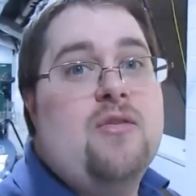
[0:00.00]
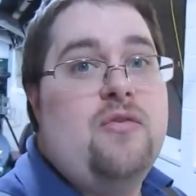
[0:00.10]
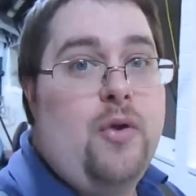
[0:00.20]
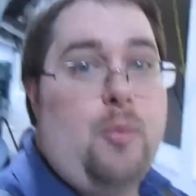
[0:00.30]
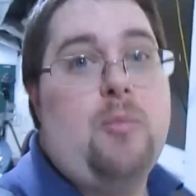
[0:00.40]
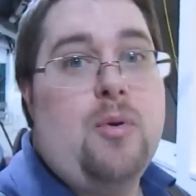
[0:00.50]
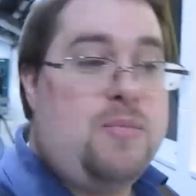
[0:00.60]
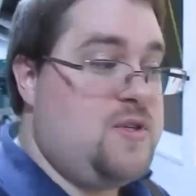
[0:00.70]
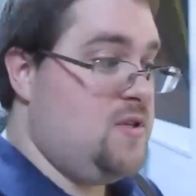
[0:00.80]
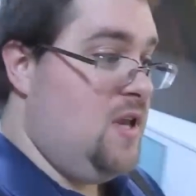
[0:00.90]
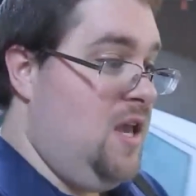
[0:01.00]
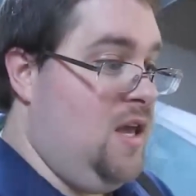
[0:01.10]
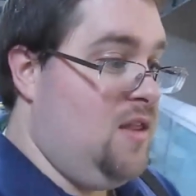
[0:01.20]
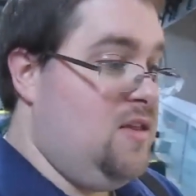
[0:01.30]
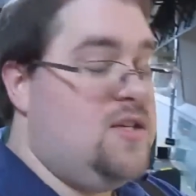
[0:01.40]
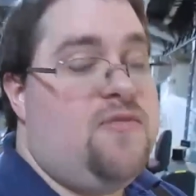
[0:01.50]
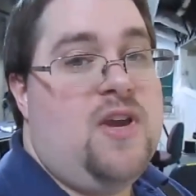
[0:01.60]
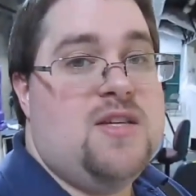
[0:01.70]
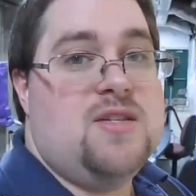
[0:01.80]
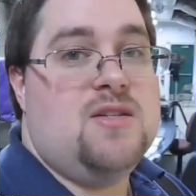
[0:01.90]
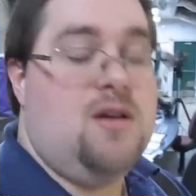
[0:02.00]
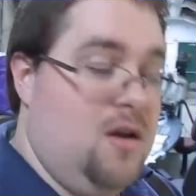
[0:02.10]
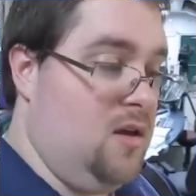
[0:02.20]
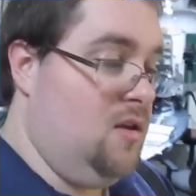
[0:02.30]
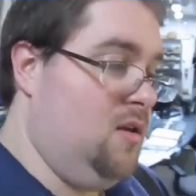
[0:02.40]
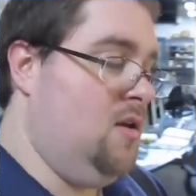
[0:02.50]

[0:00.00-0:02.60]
development purposes, this phase is done.